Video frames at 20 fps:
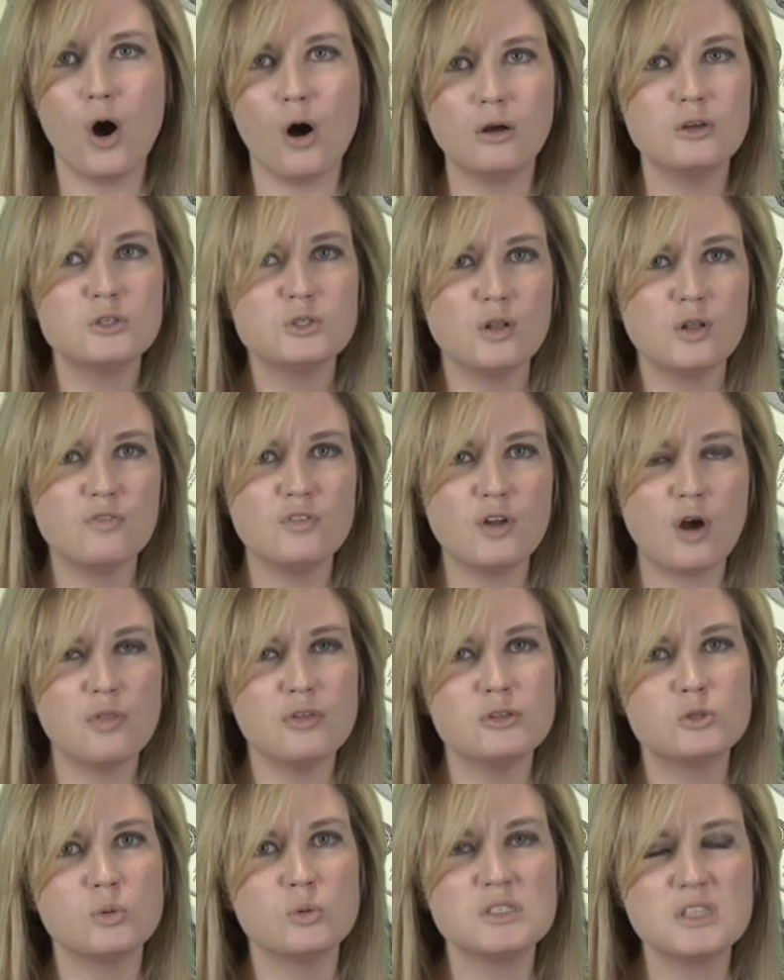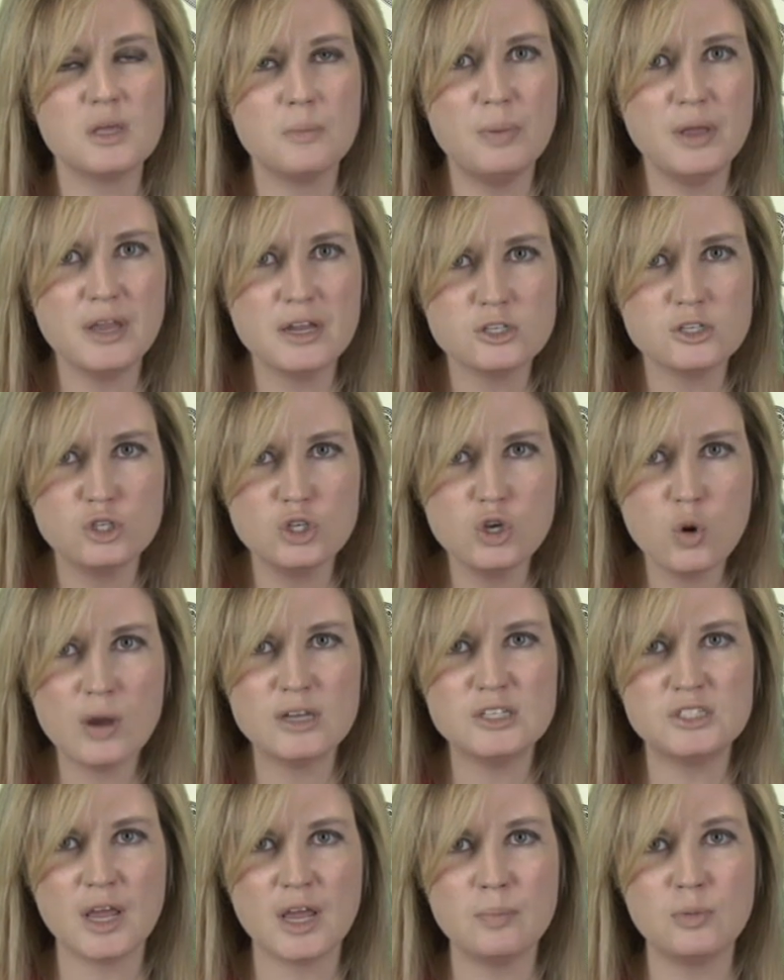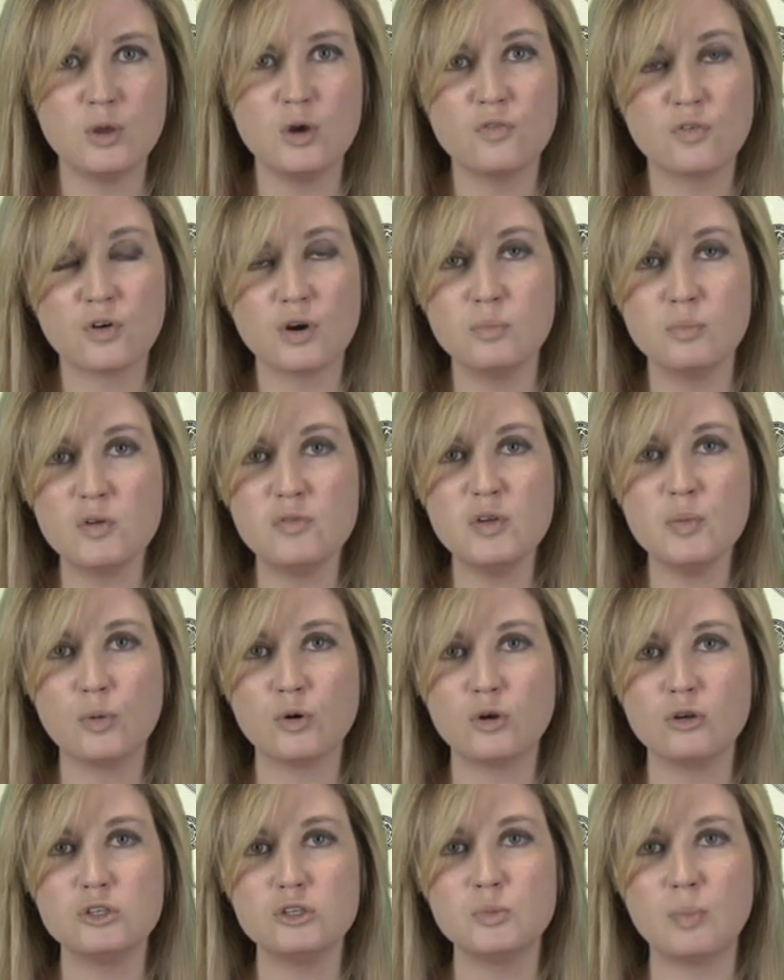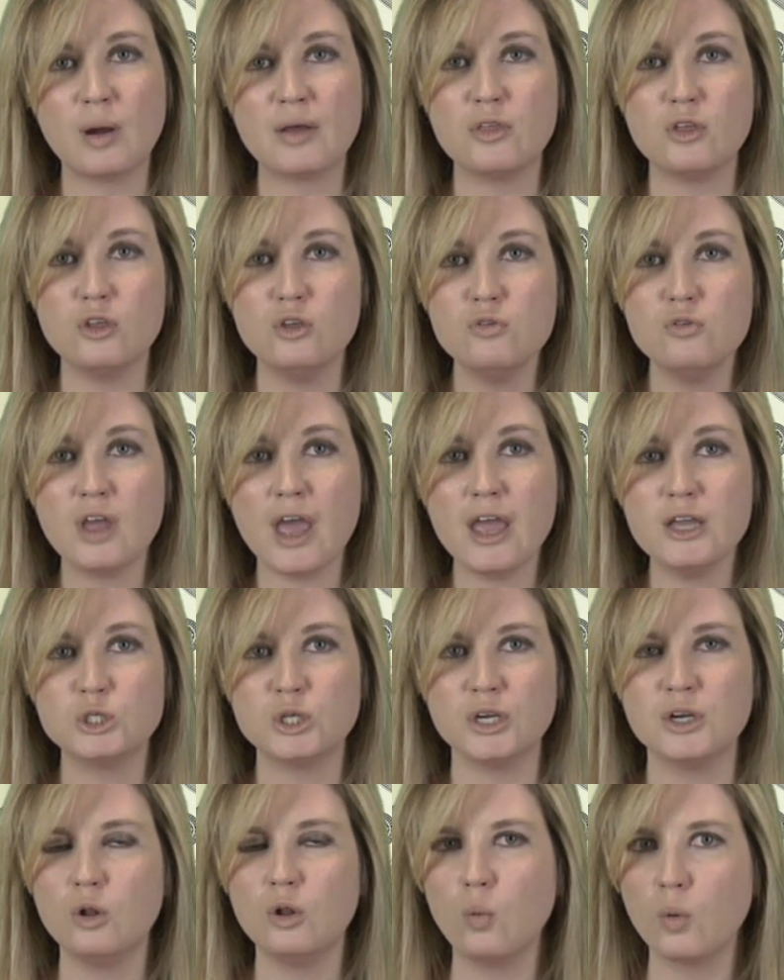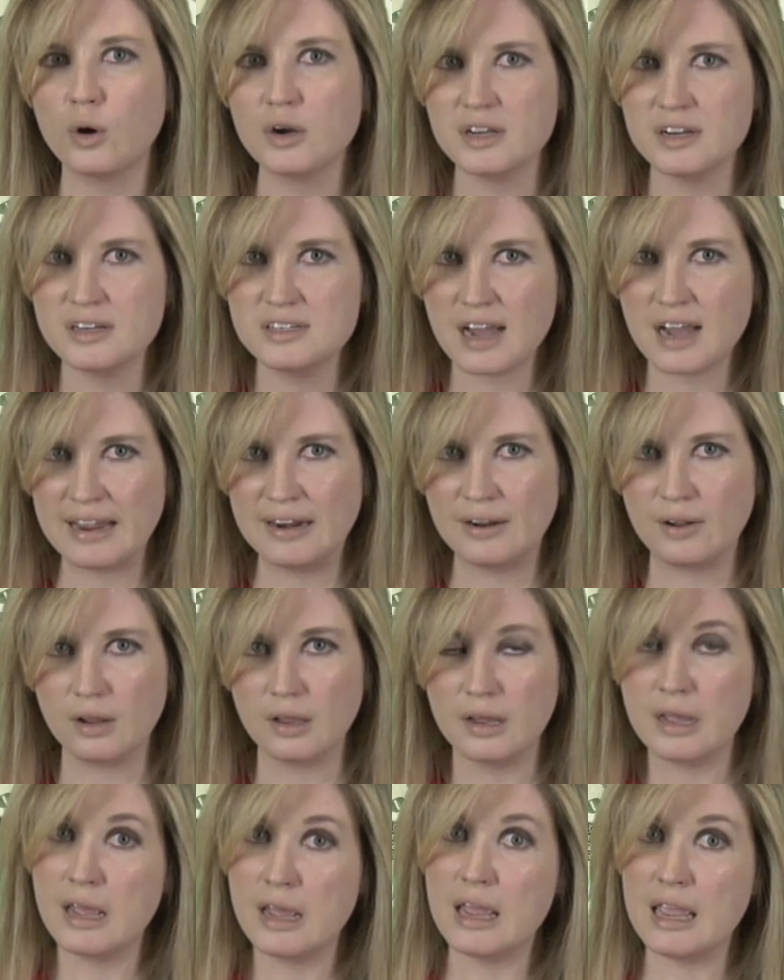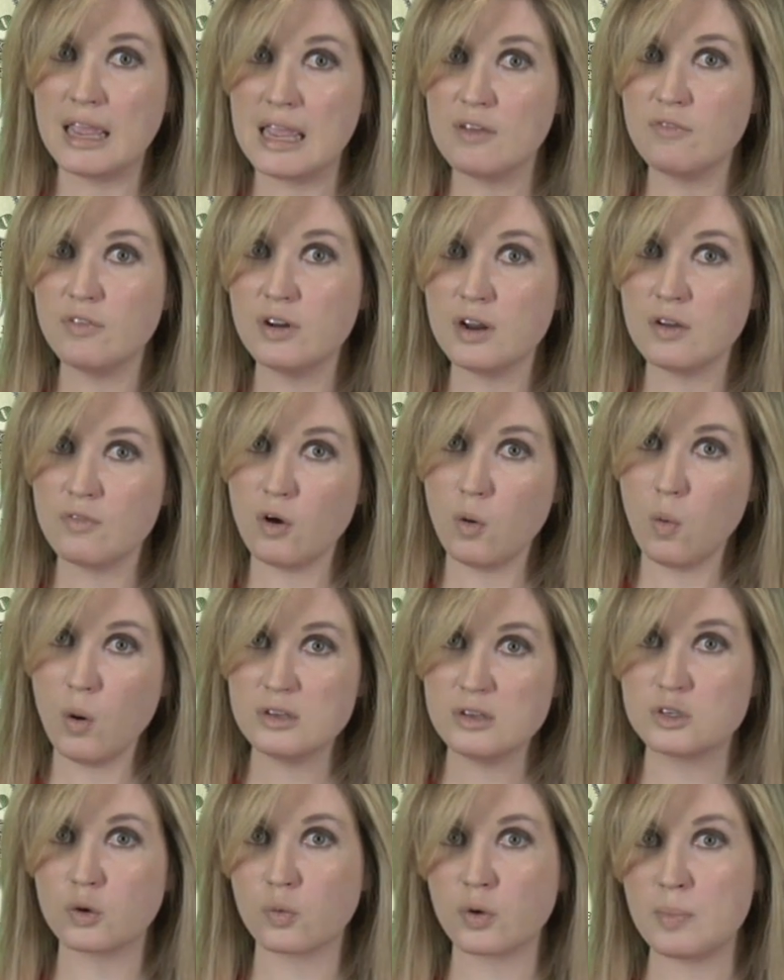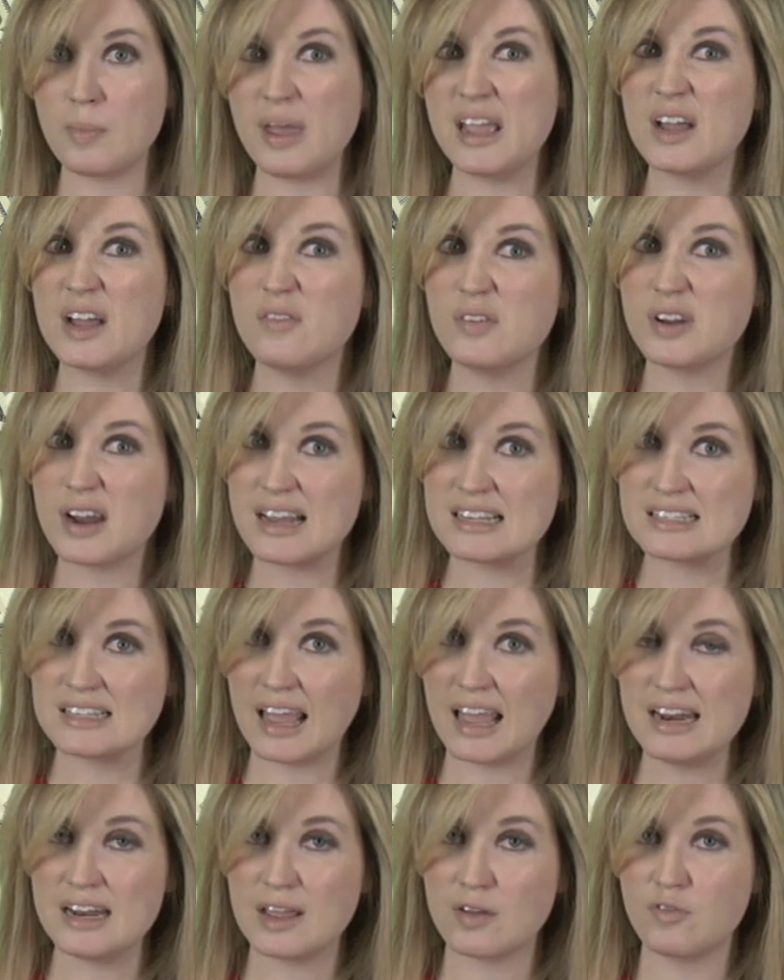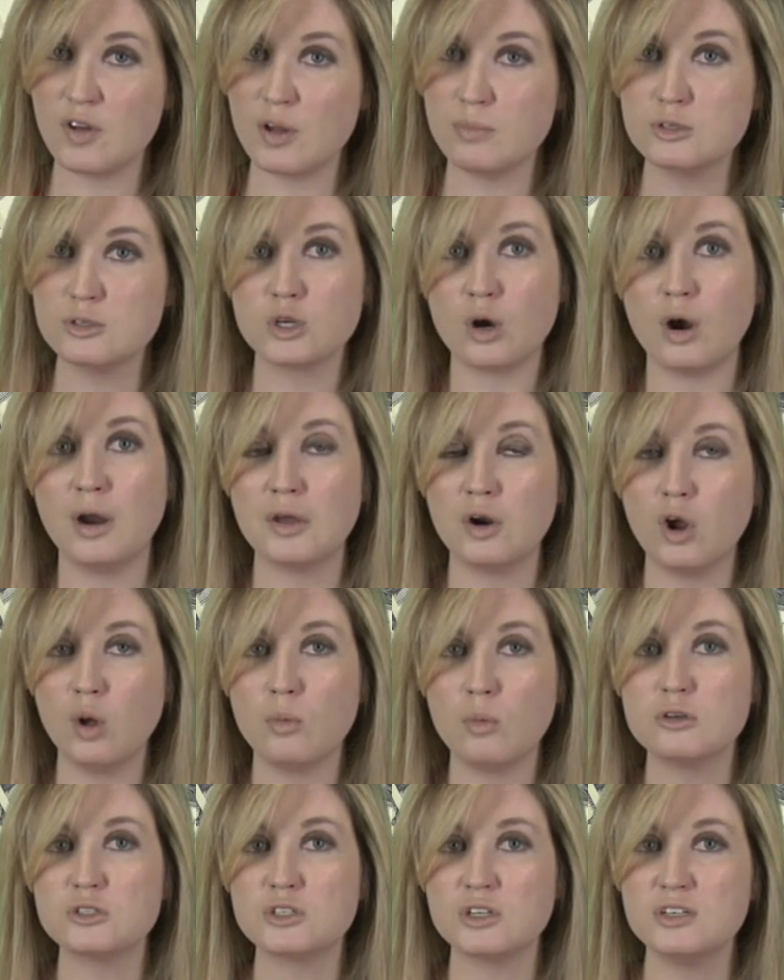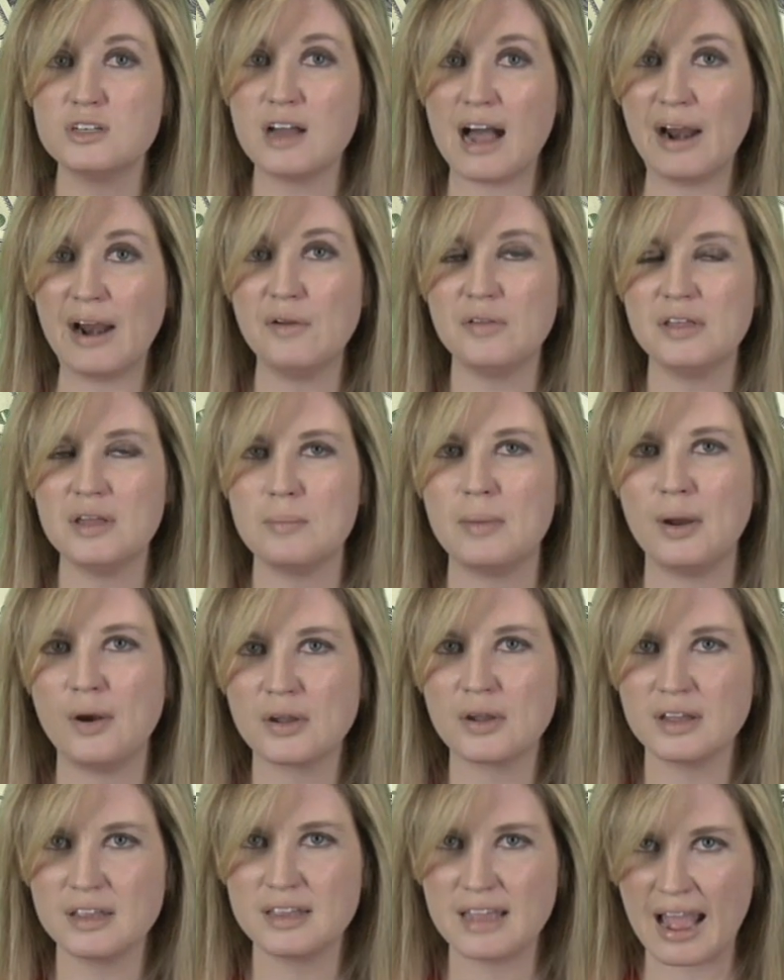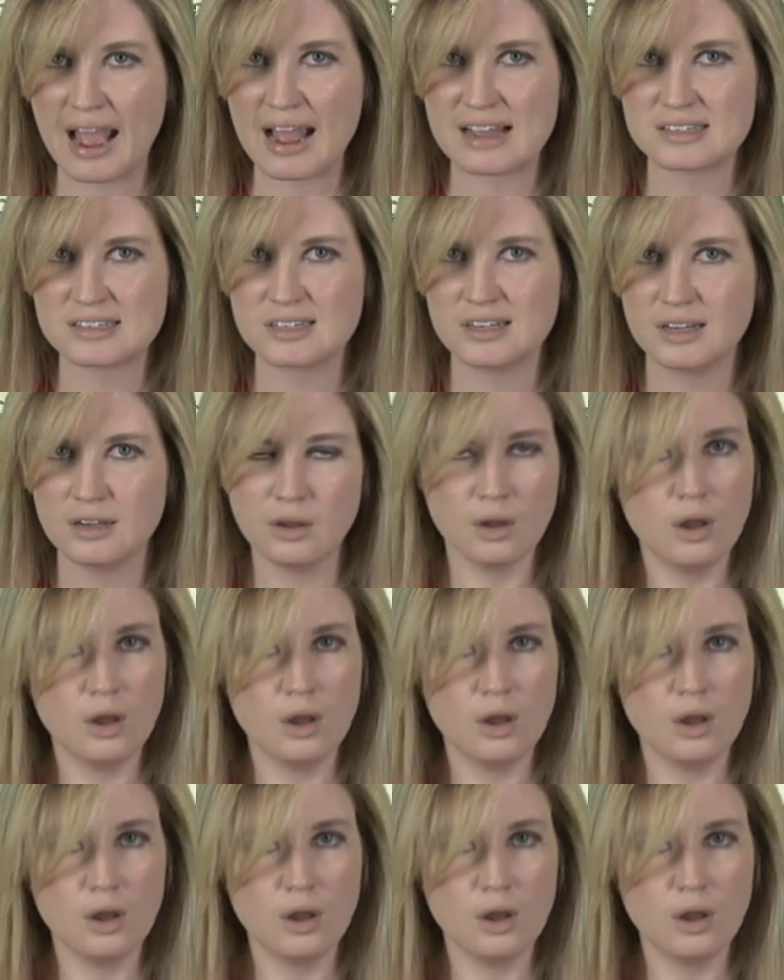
Also of note, this was the biggest U.S. debut for a movie produced by the UK shingle Working Title, even if it was a remake of an Icelandic film starring an almost entirely American cast.